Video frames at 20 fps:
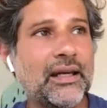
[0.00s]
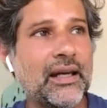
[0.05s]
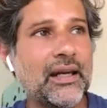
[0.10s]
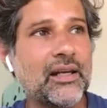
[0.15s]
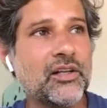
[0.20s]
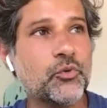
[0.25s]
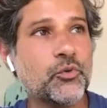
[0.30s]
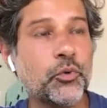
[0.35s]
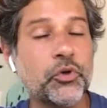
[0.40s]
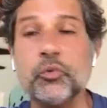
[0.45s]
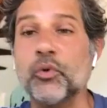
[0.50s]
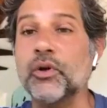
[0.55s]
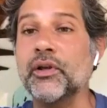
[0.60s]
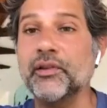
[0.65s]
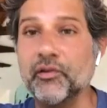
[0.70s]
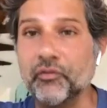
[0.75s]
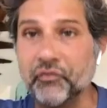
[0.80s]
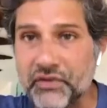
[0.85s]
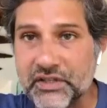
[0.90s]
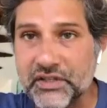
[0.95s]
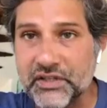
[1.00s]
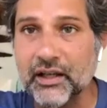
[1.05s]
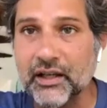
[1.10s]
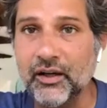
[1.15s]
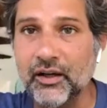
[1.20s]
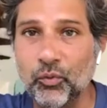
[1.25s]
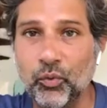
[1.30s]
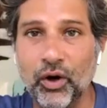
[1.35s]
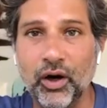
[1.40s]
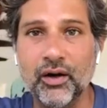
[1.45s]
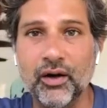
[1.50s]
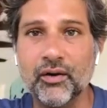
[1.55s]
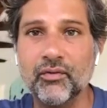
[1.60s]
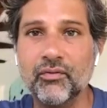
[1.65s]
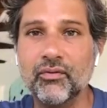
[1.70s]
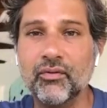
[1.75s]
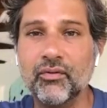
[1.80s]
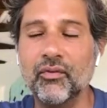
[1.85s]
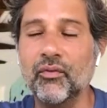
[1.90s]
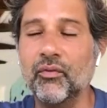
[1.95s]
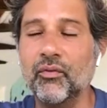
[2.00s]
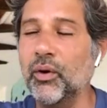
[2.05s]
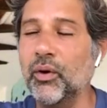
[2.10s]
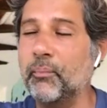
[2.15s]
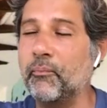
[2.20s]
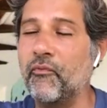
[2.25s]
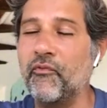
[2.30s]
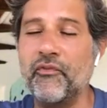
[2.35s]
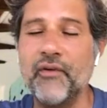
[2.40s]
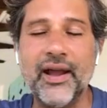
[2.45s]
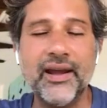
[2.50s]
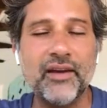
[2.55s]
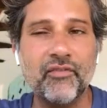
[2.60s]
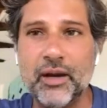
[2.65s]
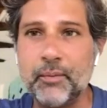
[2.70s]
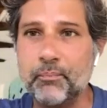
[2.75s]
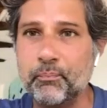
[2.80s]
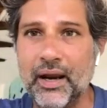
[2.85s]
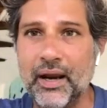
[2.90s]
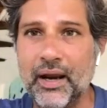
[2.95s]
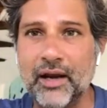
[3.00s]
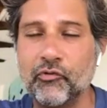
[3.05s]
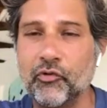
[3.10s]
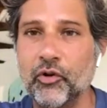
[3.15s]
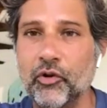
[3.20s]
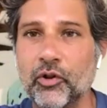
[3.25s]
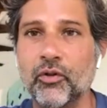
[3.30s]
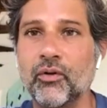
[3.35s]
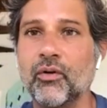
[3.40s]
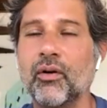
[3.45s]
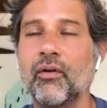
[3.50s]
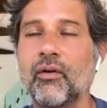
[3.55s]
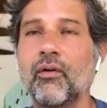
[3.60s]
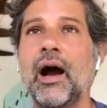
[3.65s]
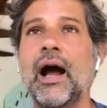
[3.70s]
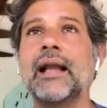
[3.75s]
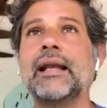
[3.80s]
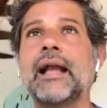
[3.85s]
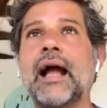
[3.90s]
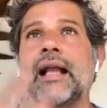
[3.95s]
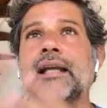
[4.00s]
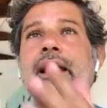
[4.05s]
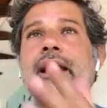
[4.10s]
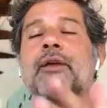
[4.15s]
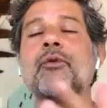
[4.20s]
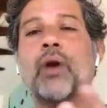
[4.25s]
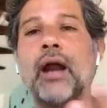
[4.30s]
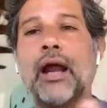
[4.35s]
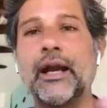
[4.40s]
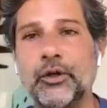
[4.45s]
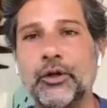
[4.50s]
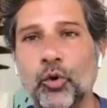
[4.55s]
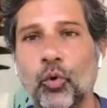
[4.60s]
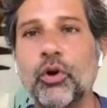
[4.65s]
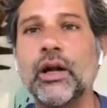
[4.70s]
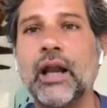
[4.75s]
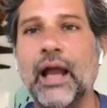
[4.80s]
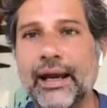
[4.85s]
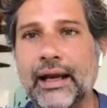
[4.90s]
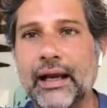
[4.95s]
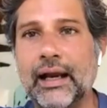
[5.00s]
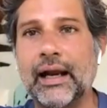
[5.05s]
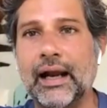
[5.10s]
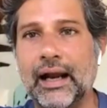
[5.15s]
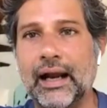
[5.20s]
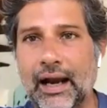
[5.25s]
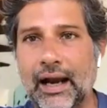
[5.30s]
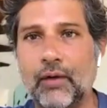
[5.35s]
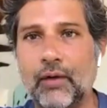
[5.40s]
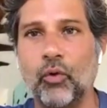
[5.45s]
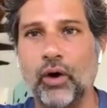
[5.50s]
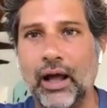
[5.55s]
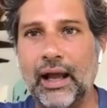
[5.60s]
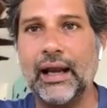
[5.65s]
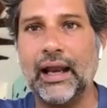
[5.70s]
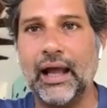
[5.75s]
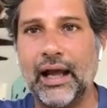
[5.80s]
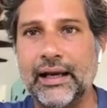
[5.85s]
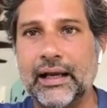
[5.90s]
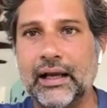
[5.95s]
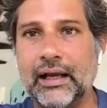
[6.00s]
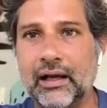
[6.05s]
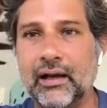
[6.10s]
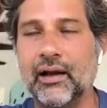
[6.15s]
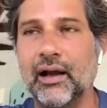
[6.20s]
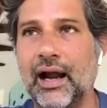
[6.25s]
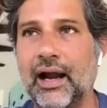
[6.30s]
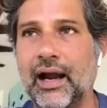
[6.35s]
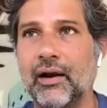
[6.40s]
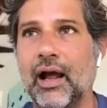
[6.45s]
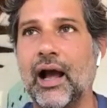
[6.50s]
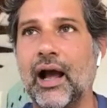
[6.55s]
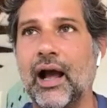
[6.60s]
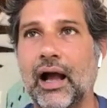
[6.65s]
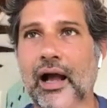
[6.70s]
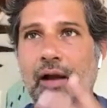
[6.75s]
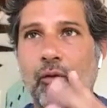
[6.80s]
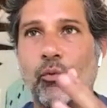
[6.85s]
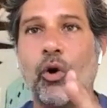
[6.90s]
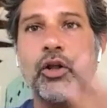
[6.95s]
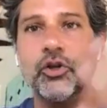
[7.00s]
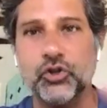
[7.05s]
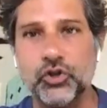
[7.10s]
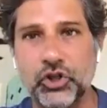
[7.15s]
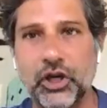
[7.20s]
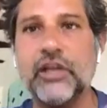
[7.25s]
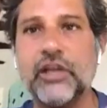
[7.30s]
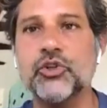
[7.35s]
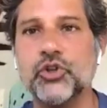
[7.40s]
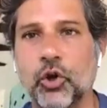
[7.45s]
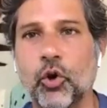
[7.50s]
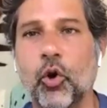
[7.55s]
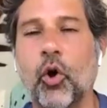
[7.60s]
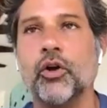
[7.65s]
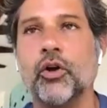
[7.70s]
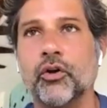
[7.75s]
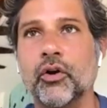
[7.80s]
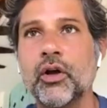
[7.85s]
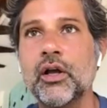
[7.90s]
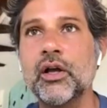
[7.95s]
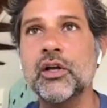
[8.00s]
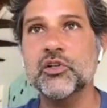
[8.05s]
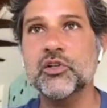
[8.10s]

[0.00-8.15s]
meetings which were in the physical world were very, very painful. I'll tell you what I don't like and what I like. And I want to change a lot,